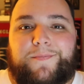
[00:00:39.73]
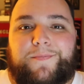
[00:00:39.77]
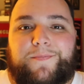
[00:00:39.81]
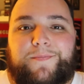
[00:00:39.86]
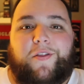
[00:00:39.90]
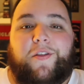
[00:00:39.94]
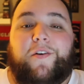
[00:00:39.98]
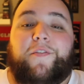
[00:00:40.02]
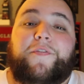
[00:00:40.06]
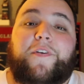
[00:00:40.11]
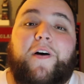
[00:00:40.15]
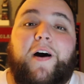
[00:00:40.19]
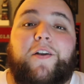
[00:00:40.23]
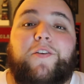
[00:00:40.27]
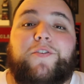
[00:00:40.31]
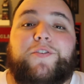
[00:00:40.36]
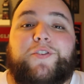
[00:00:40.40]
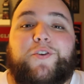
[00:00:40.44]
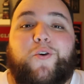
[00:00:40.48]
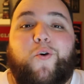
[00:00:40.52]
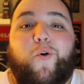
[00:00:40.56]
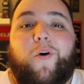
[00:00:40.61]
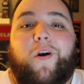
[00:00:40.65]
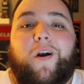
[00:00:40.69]
The final
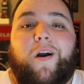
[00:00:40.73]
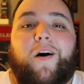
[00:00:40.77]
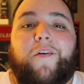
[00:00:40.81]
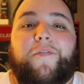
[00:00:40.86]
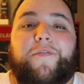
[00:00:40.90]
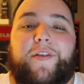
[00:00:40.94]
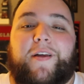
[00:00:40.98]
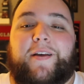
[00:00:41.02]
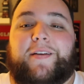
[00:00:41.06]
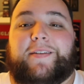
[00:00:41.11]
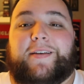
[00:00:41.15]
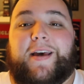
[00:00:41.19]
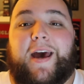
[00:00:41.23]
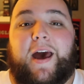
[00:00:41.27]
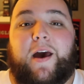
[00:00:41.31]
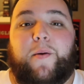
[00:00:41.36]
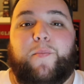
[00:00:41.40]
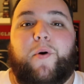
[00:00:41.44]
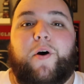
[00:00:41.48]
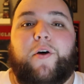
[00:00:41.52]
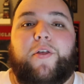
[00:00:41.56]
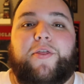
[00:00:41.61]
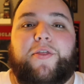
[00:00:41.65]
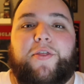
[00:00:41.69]
score of this
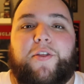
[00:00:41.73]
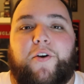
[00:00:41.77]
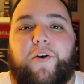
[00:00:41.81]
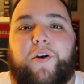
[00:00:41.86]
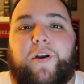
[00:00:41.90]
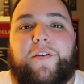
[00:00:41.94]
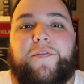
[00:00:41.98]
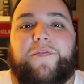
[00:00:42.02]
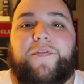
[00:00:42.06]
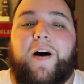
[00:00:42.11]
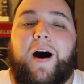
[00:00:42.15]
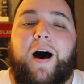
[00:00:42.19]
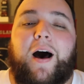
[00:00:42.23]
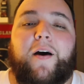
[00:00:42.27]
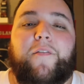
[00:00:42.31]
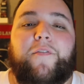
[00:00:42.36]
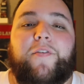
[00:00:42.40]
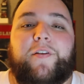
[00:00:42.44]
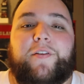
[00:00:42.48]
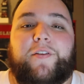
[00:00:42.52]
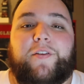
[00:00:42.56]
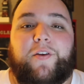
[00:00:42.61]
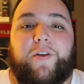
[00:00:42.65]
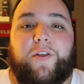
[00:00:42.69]
game,
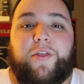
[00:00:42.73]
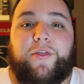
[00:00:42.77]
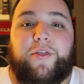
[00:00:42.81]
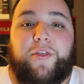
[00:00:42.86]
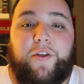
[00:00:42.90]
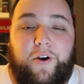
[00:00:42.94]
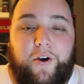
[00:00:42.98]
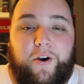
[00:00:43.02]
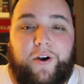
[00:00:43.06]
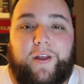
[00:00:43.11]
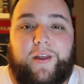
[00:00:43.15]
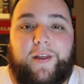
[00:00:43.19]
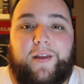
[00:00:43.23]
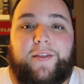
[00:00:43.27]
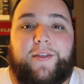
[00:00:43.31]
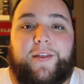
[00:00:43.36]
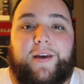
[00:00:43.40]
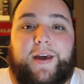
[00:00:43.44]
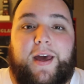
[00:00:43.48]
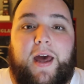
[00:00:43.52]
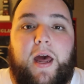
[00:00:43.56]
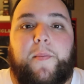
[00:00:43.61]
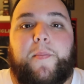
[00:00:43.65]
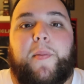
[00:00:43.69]
35-30. The
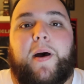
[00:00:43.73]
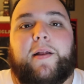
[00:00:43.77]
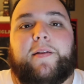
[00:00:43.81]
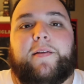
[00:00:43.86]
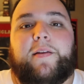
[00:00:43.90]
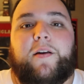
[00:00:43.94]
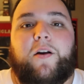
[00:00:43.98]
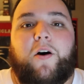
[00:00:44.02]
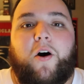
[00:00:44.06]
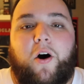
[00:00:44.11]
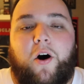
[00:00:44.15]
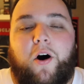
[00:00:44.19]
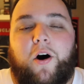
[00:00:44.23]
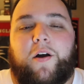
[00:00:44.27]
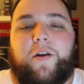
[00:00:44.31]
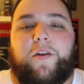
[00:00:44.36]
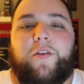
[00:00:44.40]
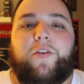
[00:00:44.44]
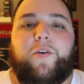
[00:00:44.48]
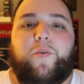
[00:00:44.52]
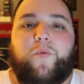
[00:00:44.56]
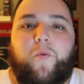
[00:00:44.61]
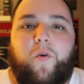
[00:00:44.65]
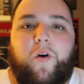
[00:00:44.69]
game ended
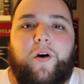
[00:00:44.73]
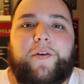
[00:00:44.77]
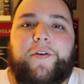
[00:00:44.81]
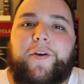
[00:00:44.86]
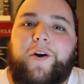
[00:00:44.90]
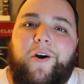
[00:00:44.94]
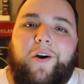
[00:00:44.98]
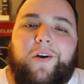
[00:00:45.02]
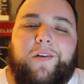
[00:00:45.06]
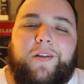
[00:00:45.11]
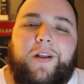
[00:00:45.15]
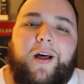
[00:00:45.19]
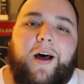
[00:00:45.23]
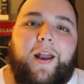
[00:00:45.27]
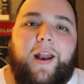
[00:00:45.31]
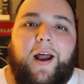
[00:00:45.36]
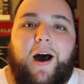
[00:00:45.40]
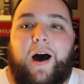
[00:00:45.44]
on the 1-yard line.